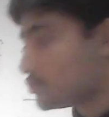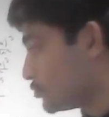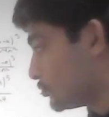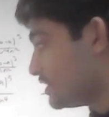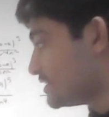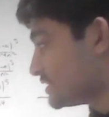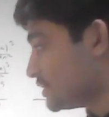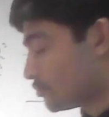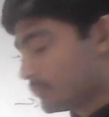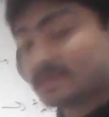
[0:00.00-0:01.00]
Also, these
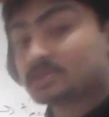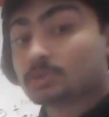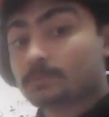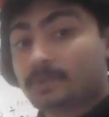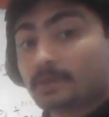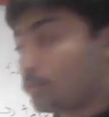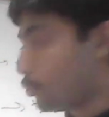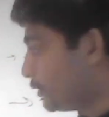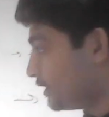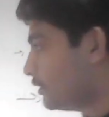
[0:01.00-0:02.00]
increments should be
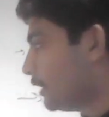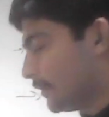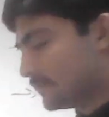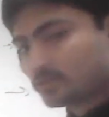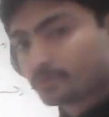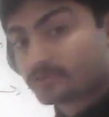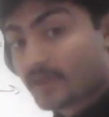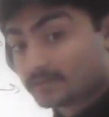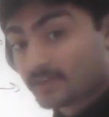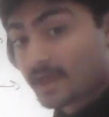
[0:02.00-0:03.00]
accordingly to your
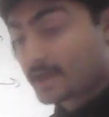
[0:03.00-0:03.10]
delta